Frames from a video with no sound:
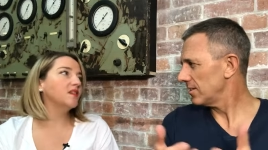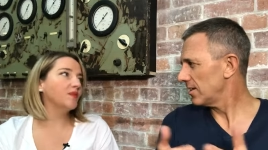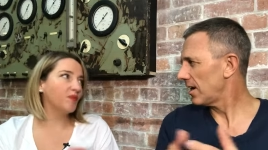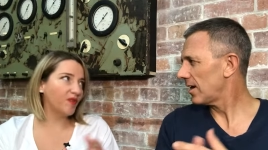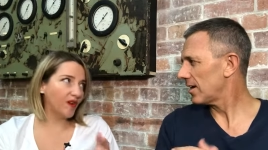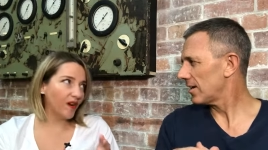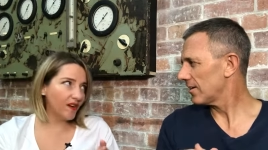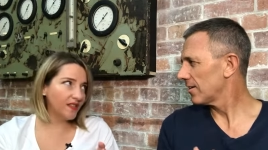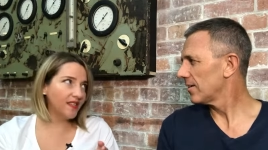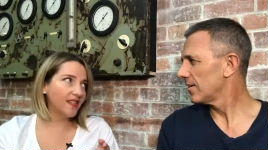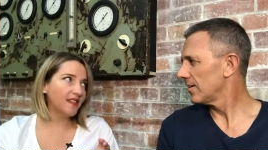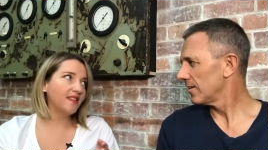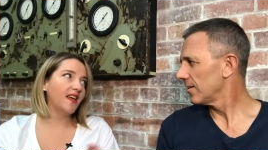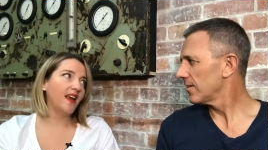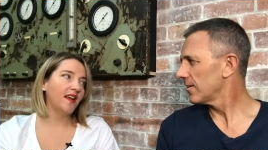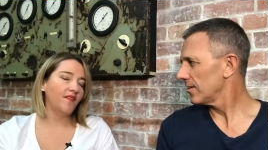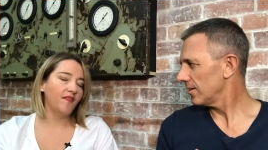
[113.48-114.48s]
Speaker 1: to yeah. process
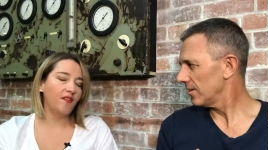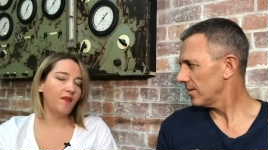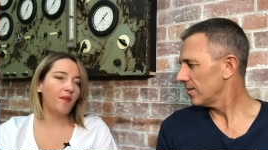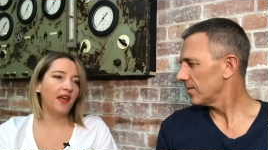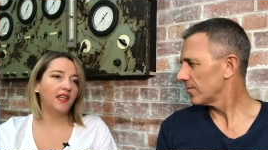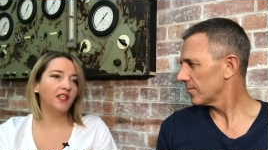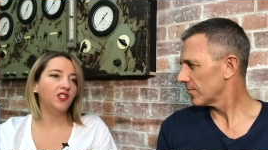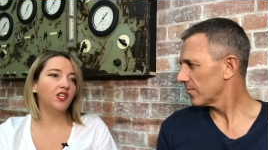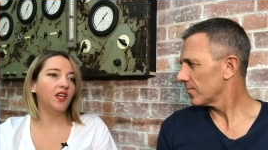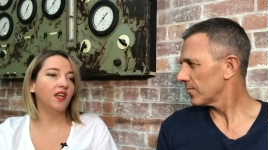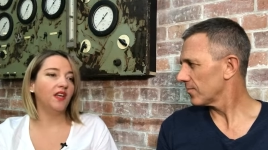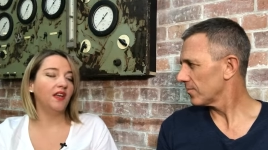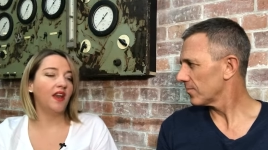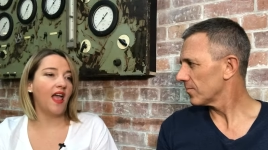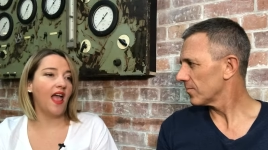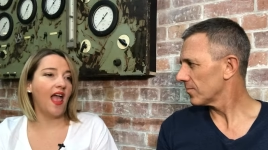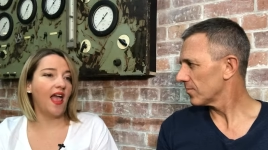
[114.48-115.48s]
that
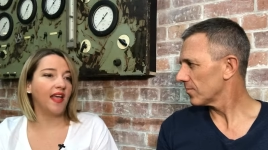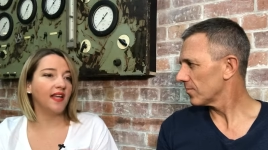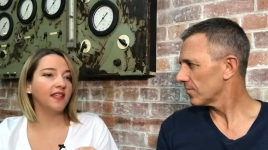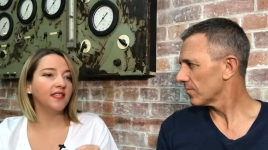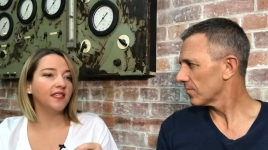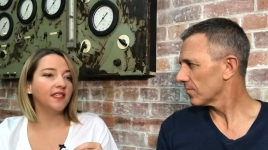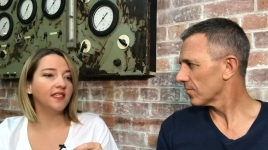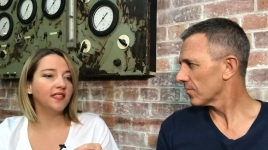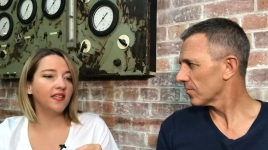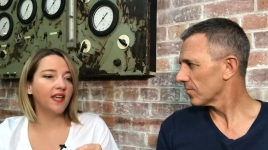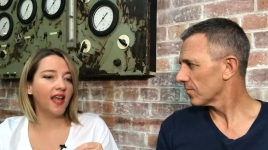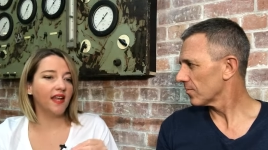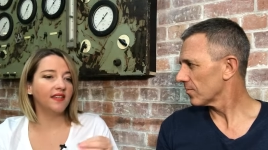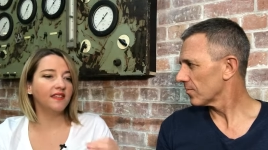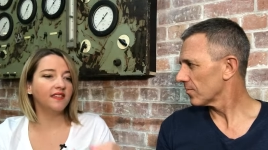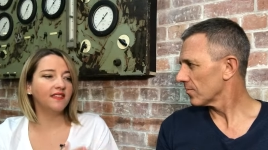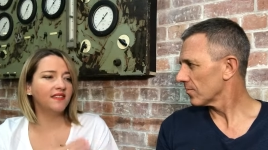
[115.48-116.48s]
information and
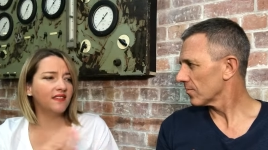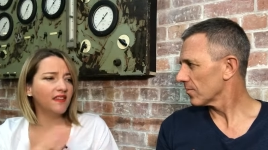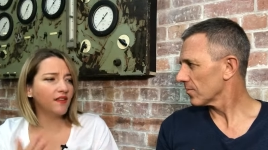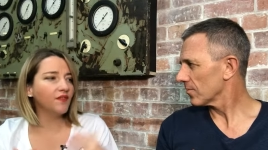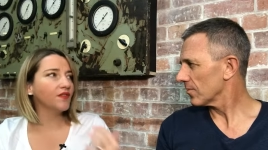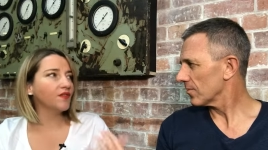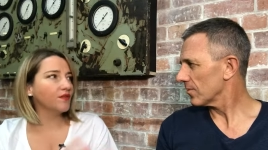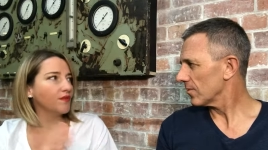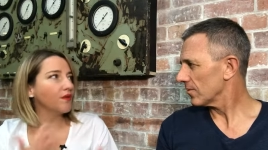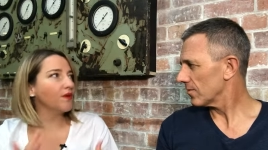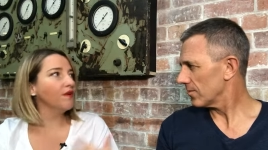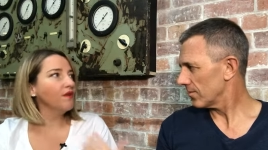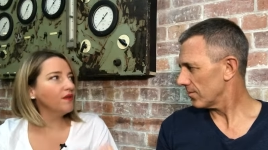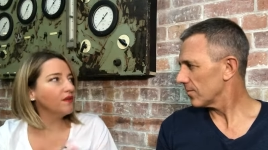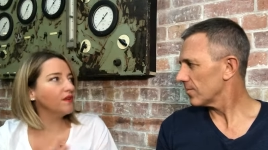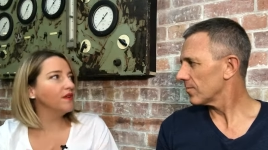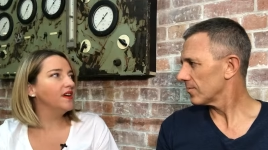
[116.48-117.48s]
and sift
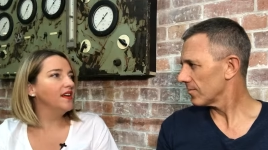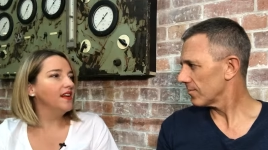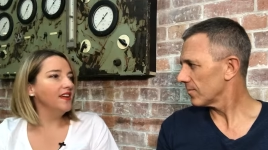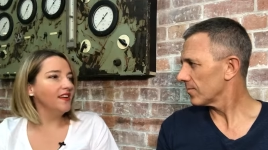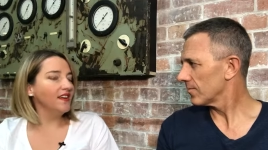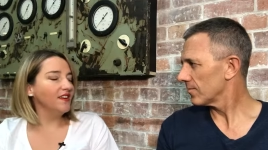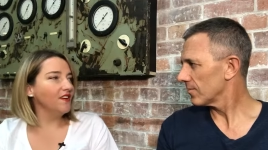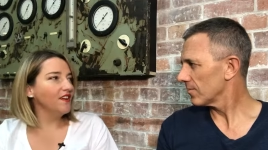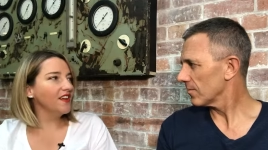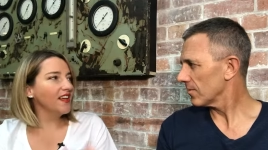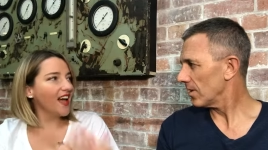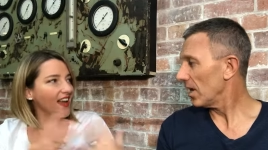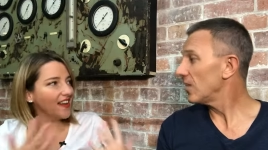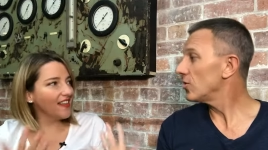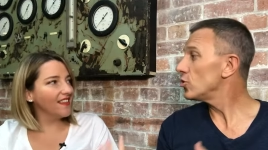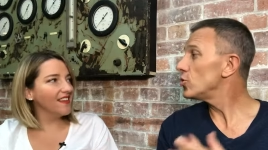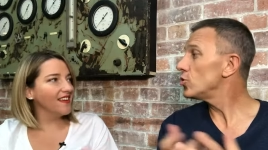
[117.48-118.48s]
through, you know,
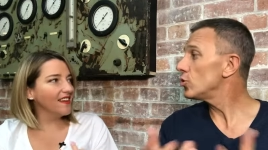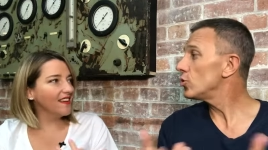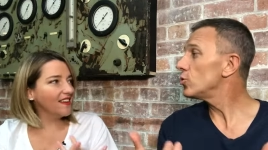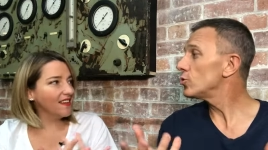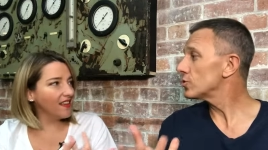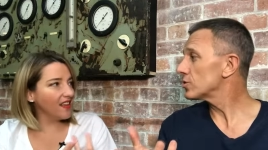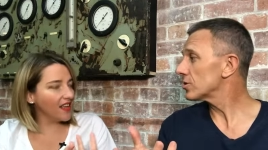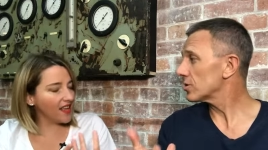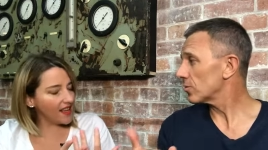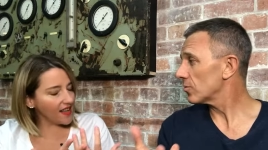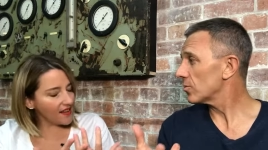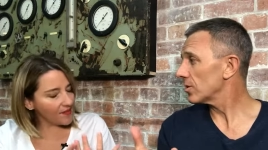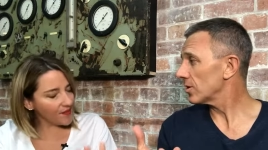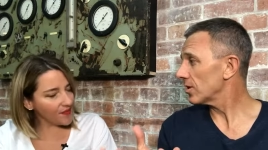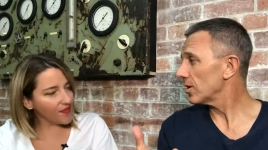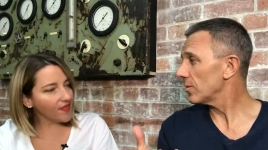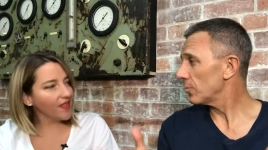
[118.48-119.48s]
kind and of the, use
Speaker 2: the
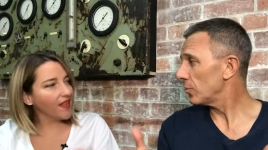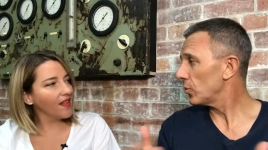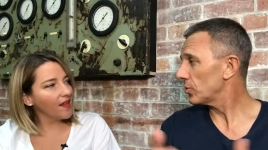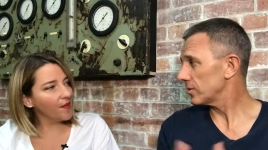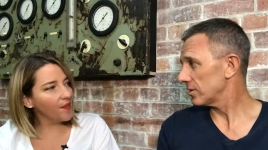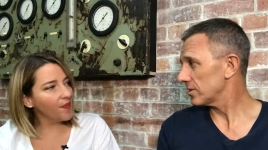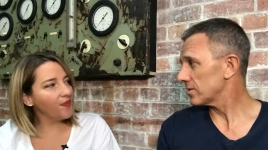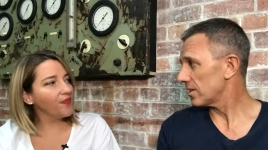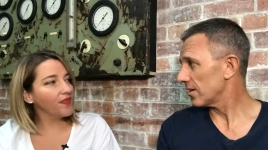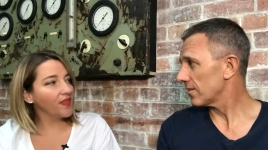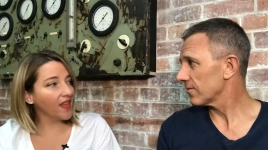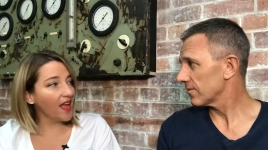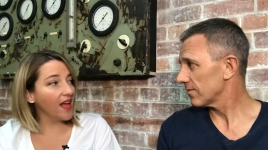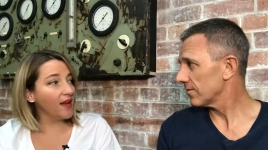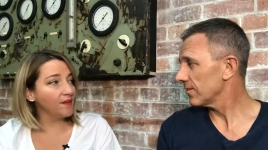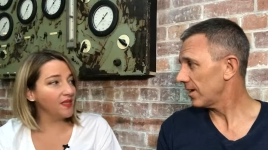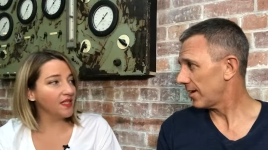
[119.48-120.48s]
really important stuff.
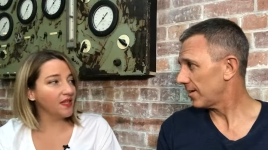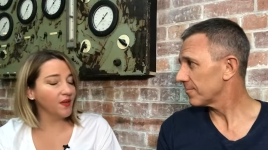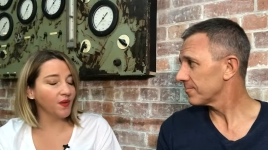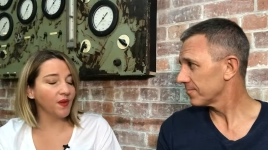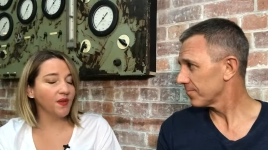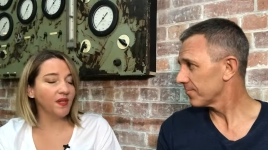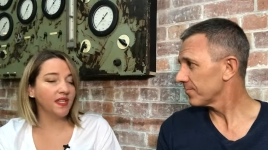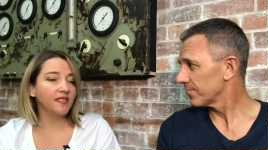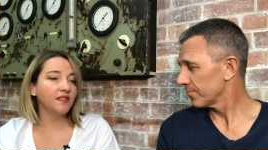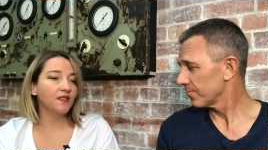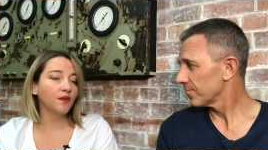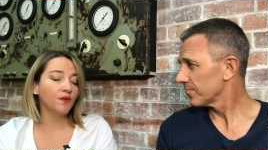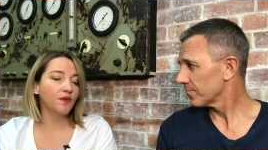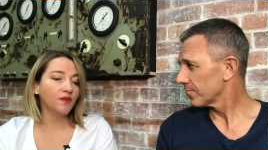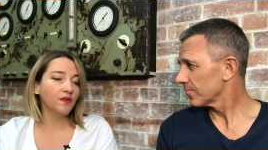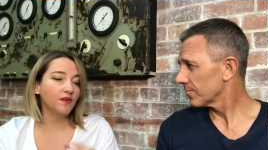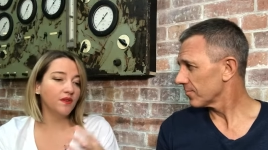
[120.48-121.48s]
Absolutely.
Speaker 1: Yeah.
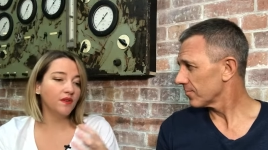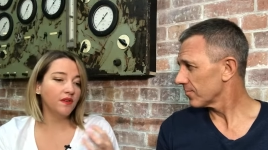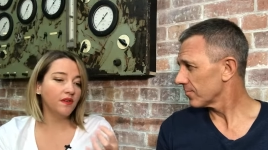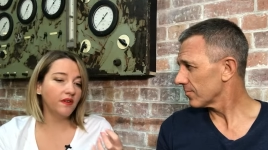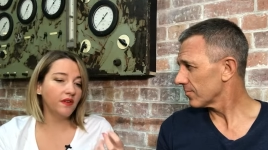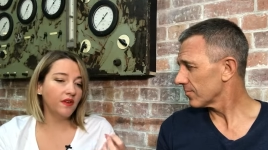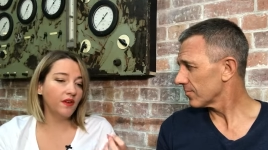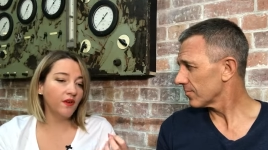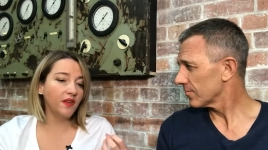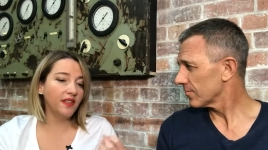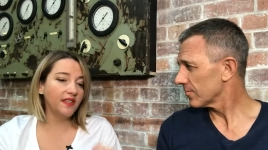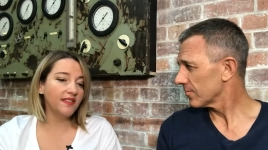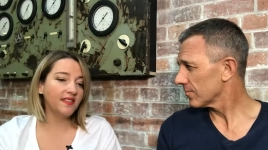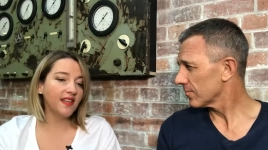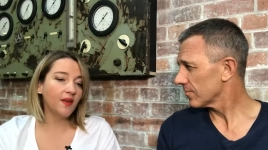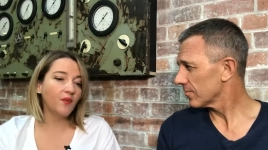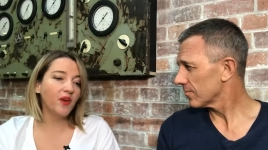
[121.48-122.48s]
So you know, in the
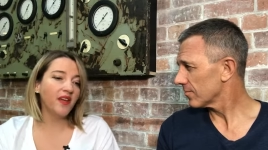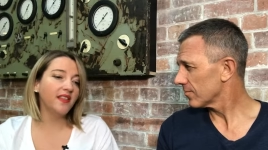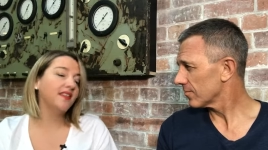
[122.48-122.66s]
same way